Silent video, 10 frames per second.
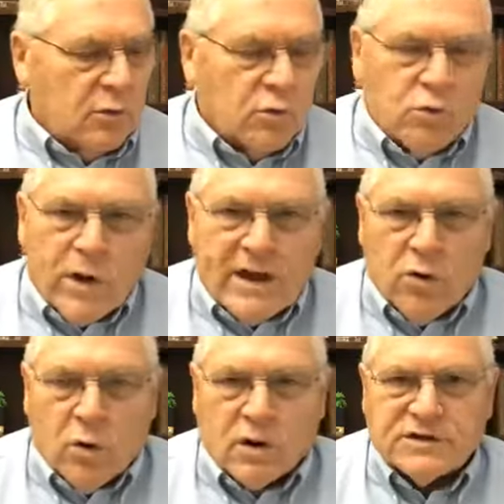Red
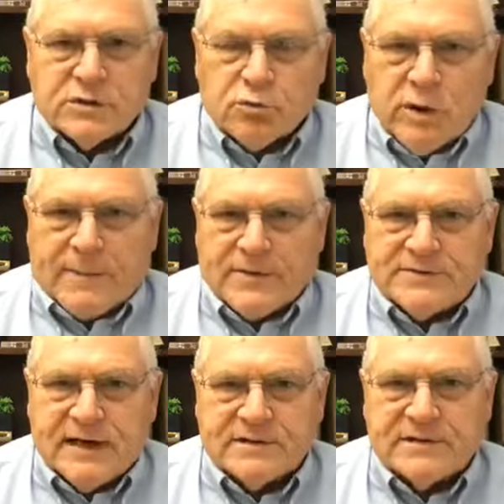horse
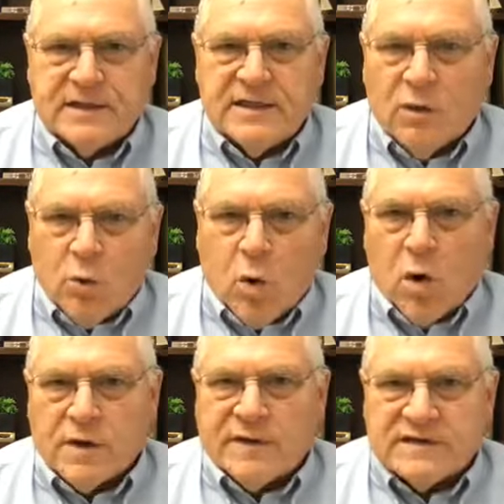represents the
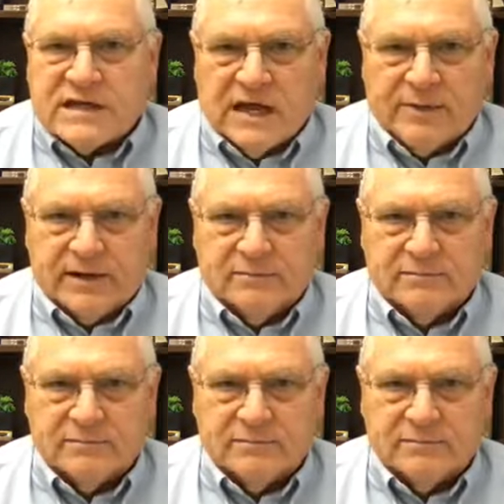war that's coming.